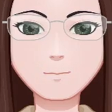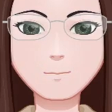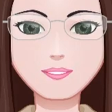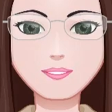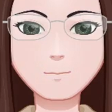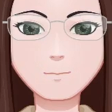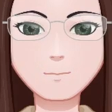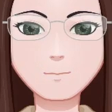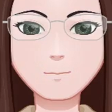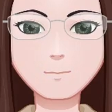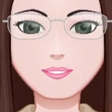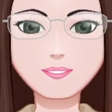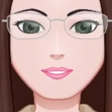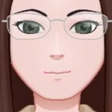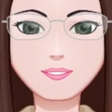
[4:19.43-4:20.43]
It
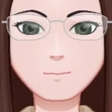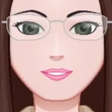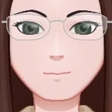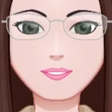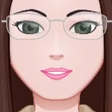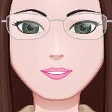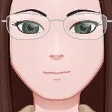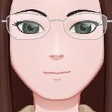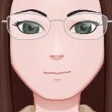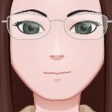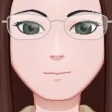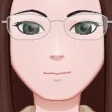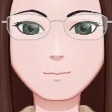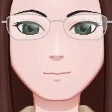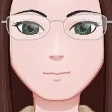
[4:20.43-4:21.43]
just was missing a pin.
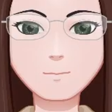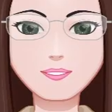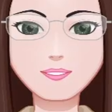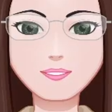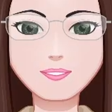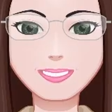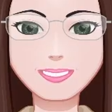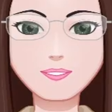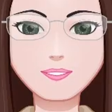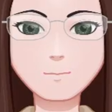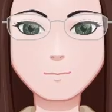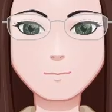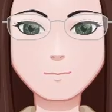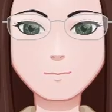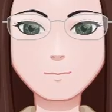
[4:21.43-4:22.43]
So,
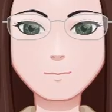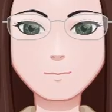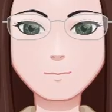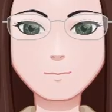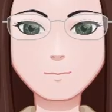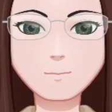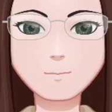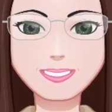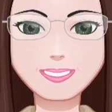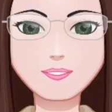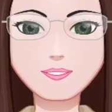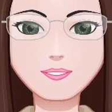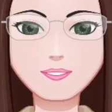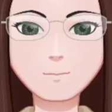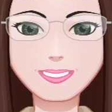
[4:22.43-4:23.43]
don't
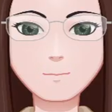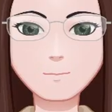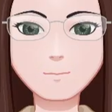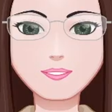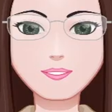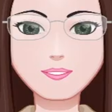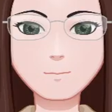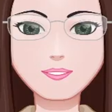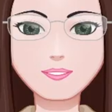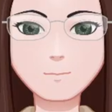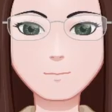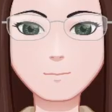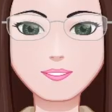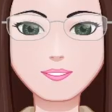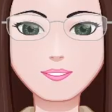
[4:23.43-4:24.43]
feel that counts.
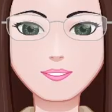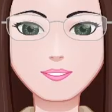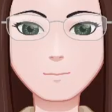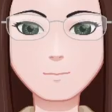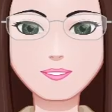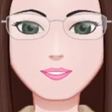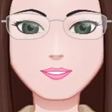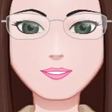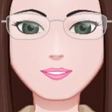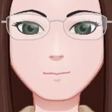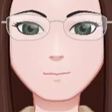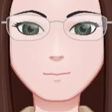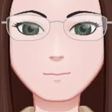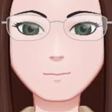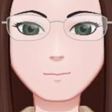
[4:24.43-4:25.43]
Feeling kind
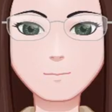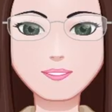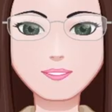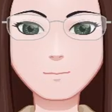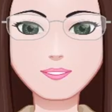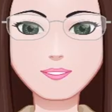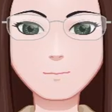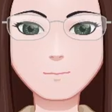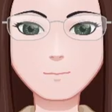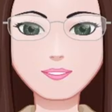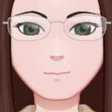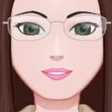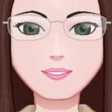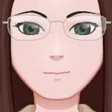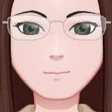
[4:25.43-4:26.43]
of safe with
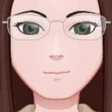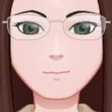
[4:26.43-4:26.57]
that.